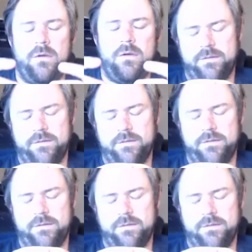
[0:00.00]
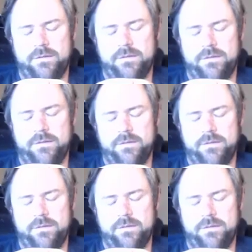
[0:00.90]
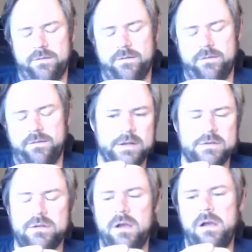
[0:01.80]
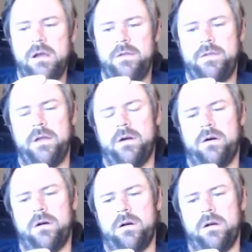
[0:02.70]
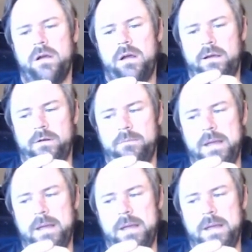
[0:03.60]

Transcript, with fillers: 25 to 50 onions that are little baby onion plants that have